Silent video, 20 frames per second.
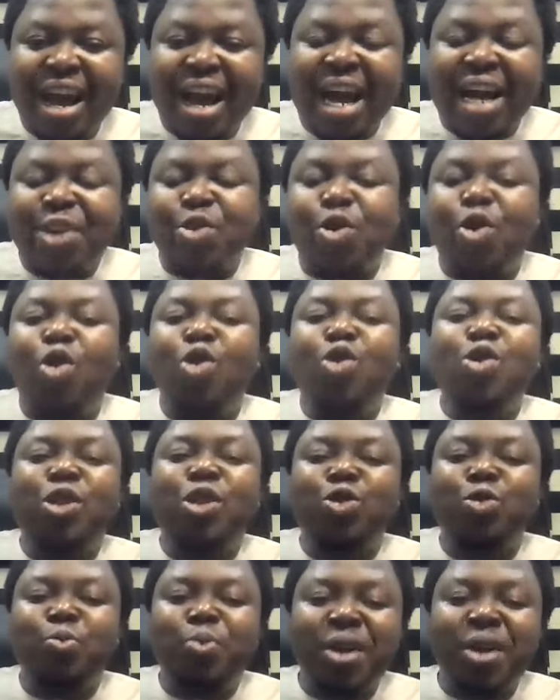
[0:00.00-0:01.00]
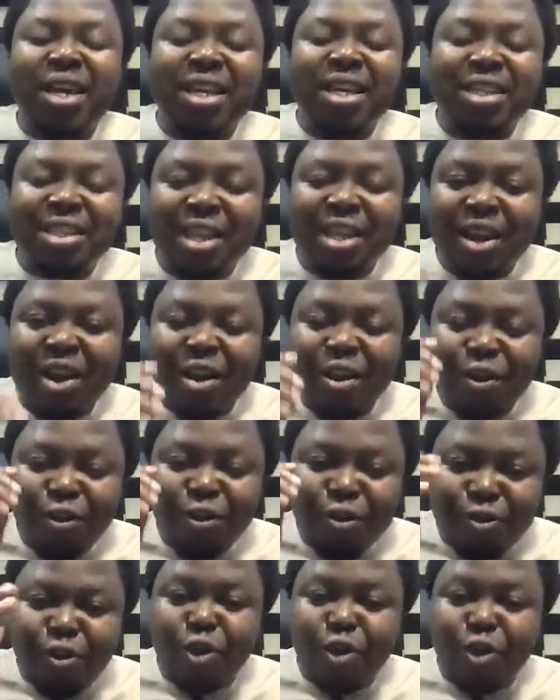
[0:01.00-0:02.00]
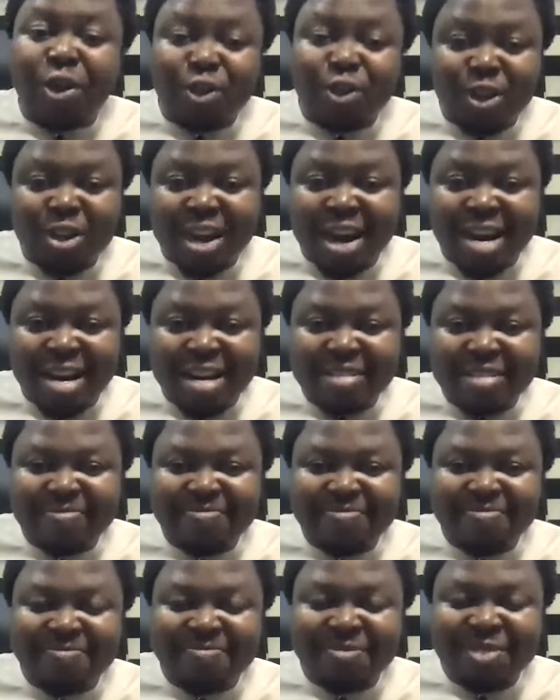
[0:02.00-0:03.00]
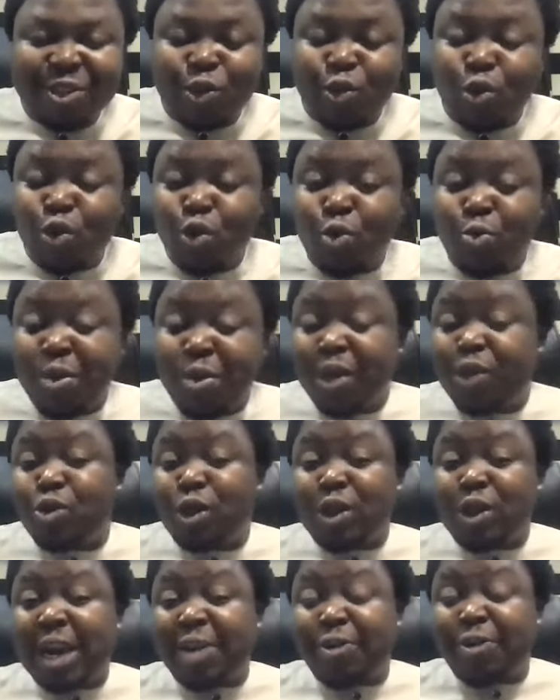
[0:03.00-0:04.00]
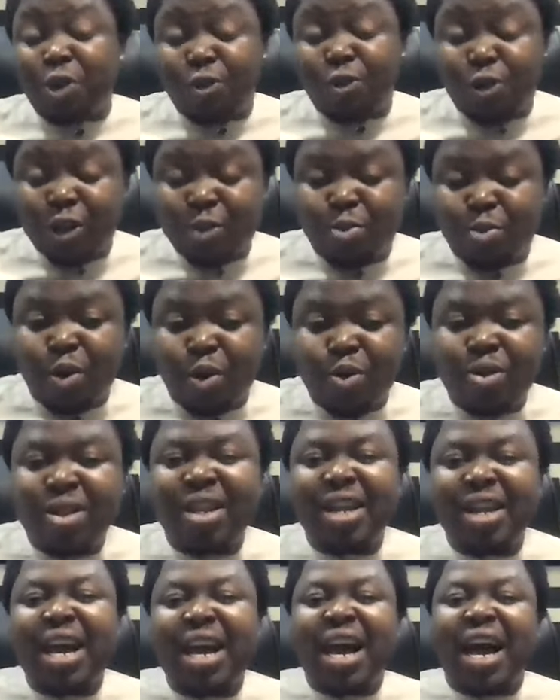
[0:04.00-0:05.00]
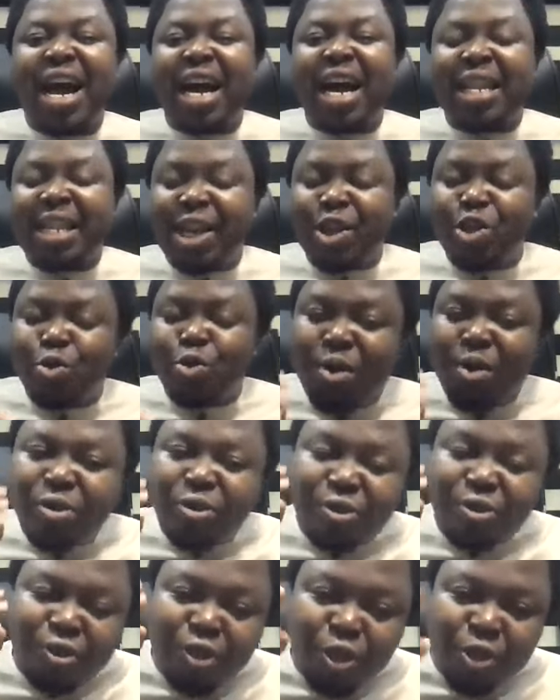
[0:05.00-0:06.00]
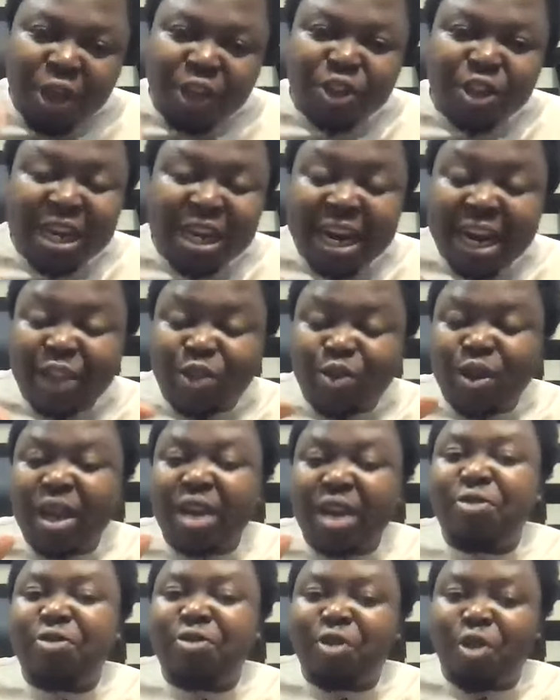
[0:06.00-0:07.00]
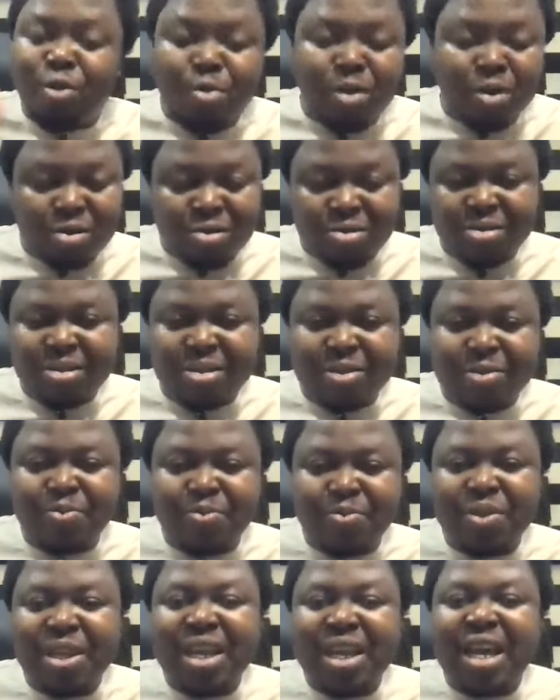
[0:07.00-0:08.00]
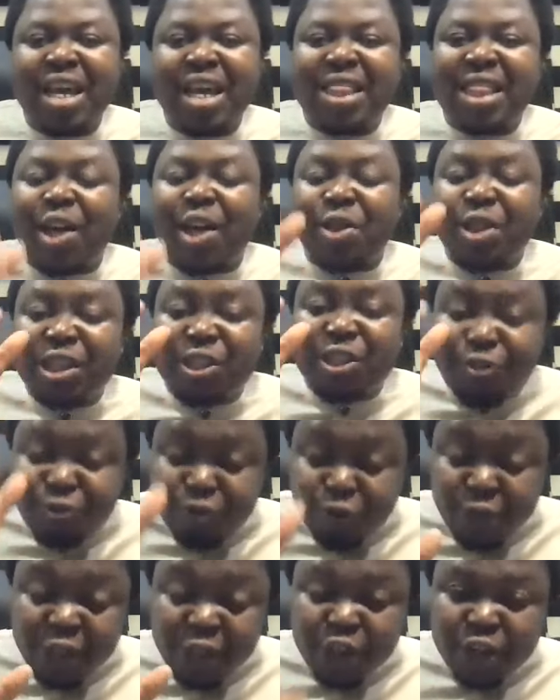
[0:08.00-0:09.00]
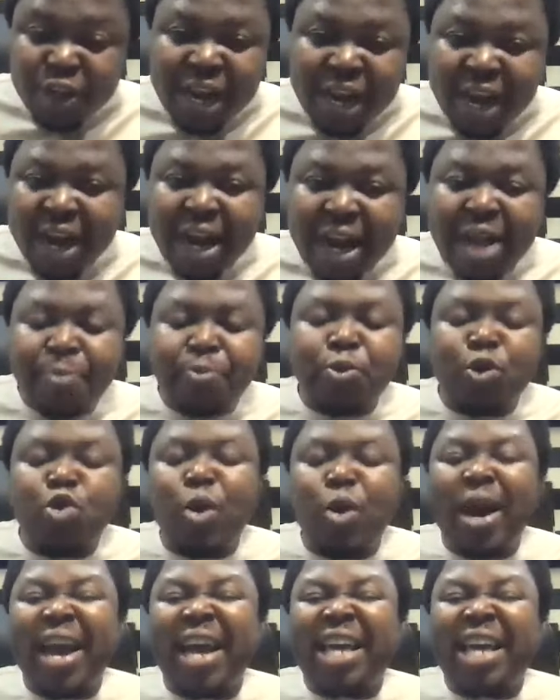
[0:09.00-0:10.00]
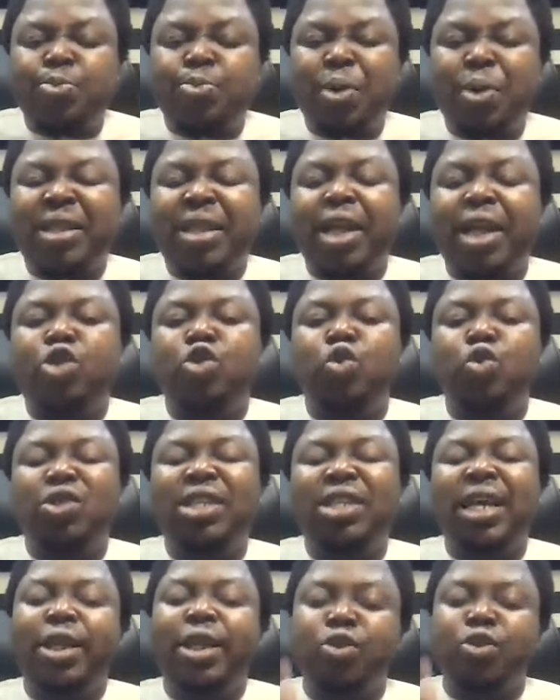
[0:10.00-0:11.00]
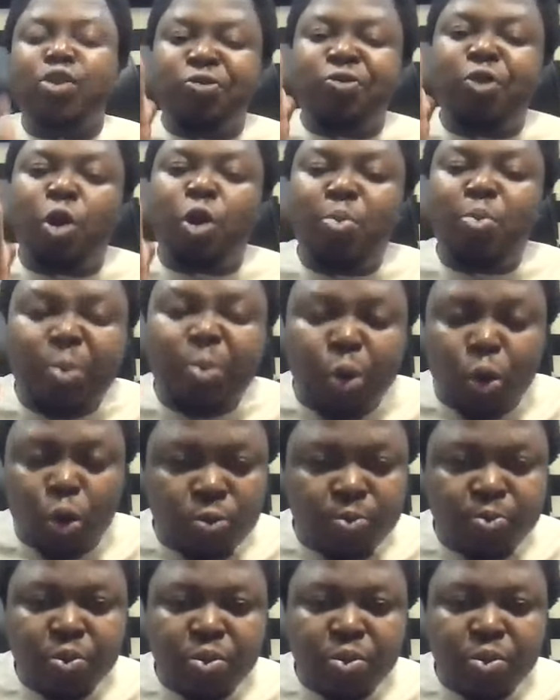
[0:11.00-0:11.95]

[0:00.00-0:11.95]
and all you need to pay is 4,000 naira. So you pay 2,000 naira for your first bottle, and then you pay 4,000 naira to get 4 bottles. Now, this 4,000 naira, you are expected to sell it to 4 people.